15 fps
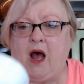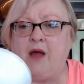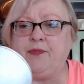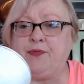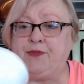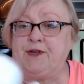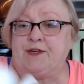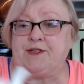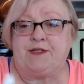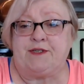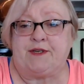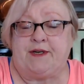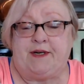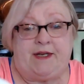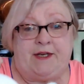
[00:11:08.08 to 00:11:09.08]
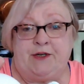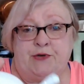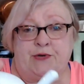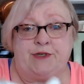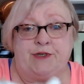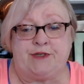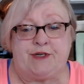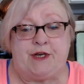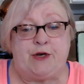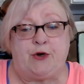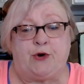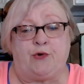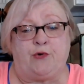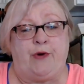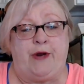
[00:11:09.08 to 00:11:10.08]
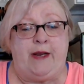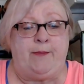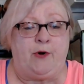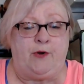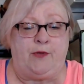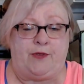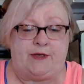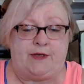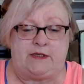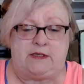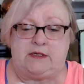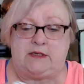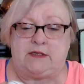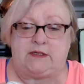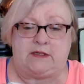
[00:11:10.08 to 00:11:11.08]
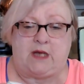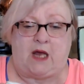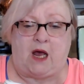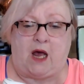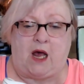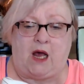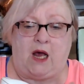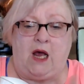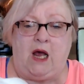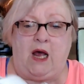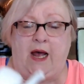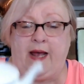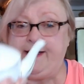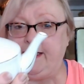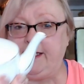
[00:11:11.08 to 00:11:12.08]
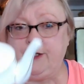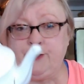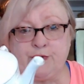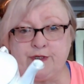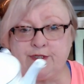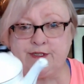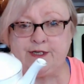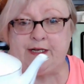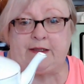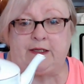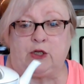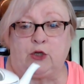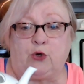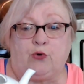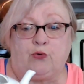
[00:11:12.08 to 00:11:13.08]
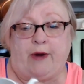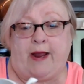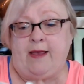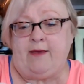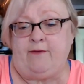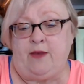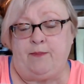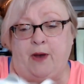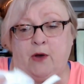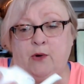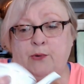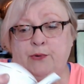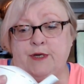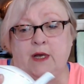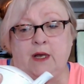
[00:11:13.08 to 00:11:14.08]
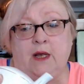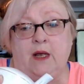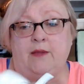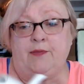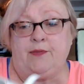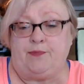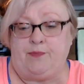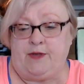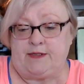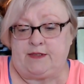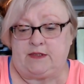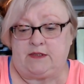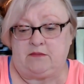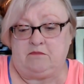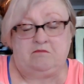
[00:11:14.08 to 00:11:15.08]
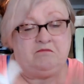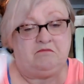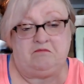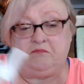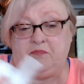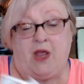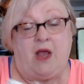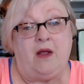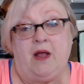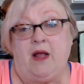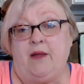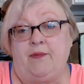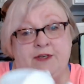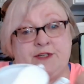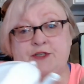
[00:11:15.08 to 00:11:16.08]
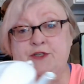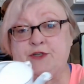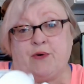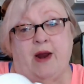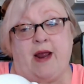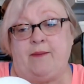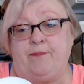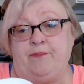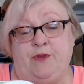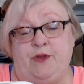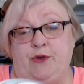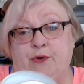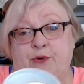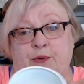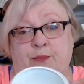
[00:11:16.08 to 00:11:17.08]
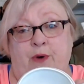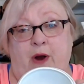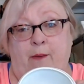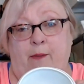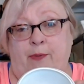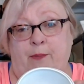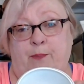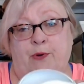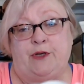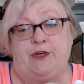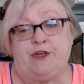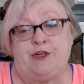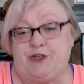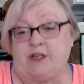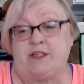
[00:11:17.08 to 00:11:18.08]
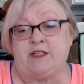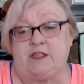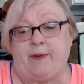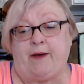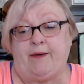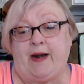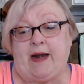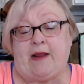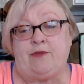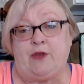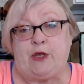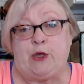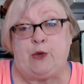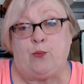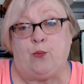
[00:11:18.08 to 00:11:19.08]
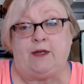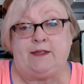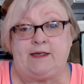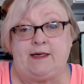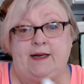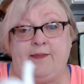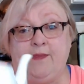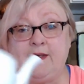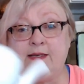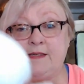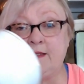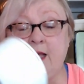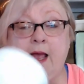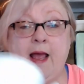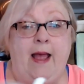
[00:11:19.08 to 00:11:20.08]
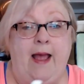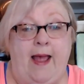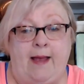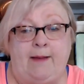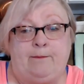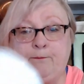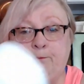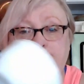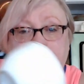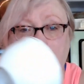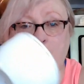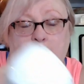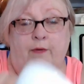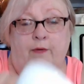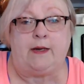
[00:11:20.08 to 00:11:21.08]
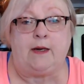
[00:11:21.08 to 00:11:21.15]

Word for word: This is an interesting creamer. This is uh, an interesting little gravy boat. This, this is great. You could probably put just about anything you wanted in this and pour it